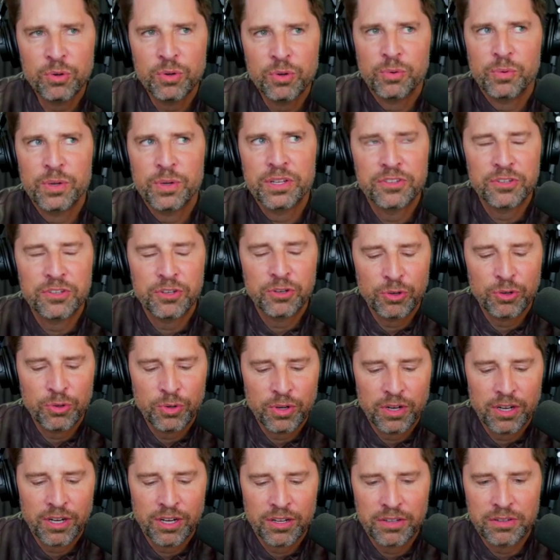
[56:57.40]
we do.
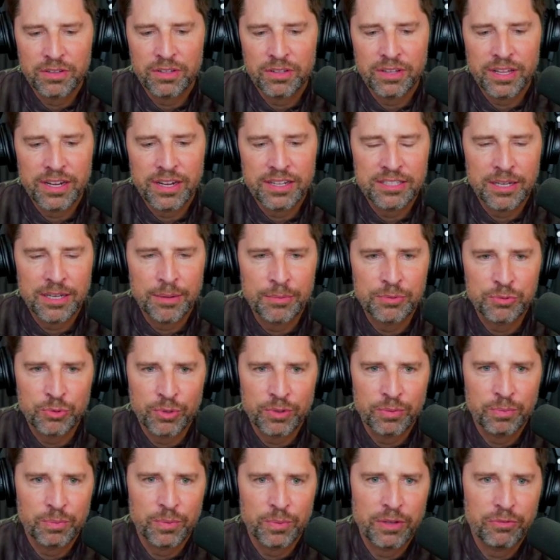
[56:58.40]
Uh, a lot of times,
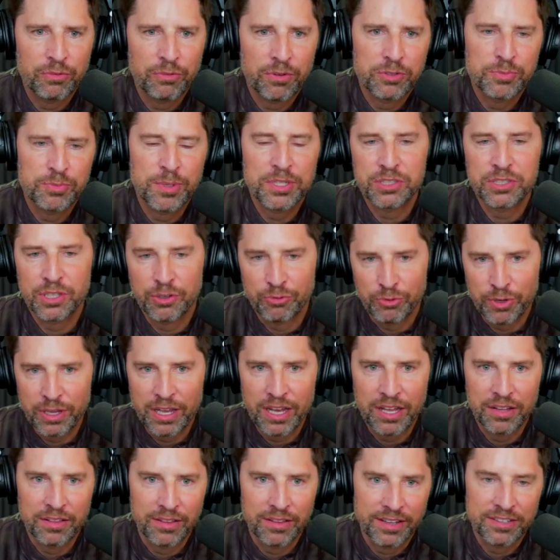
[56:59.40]
we'll, if especially if we
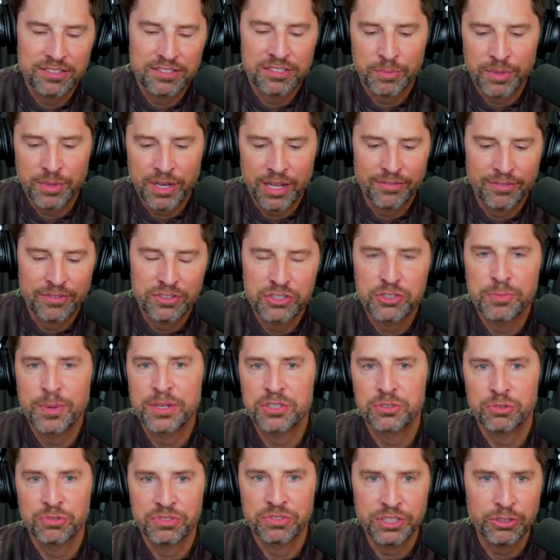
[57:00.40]
had like some kind of a
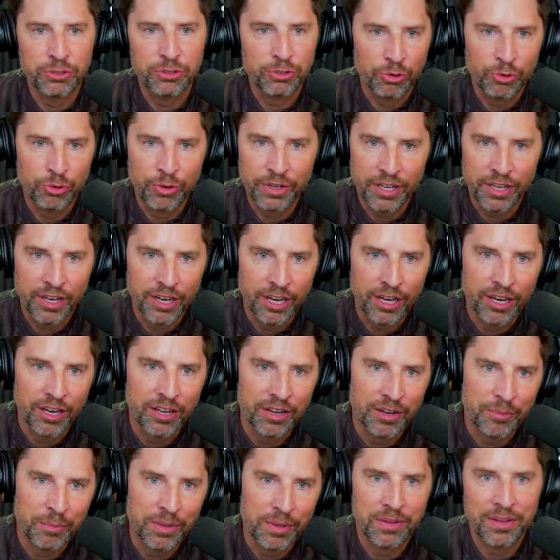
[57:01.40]
special deal going
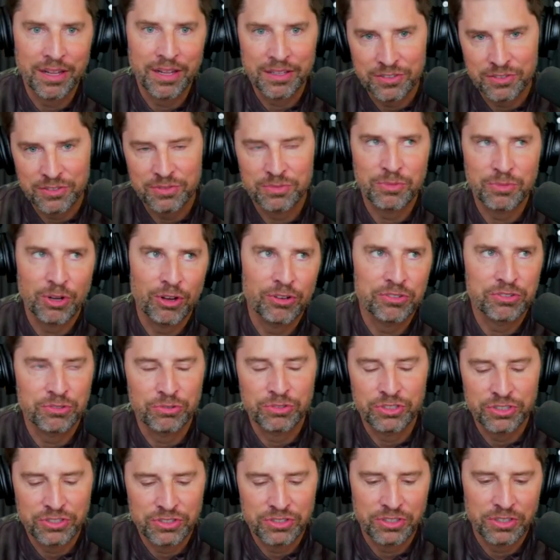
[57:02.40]
on. I mean, that's also
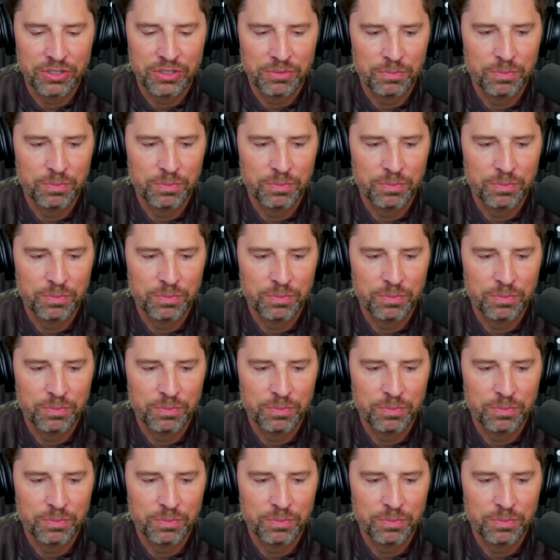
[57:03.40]
just to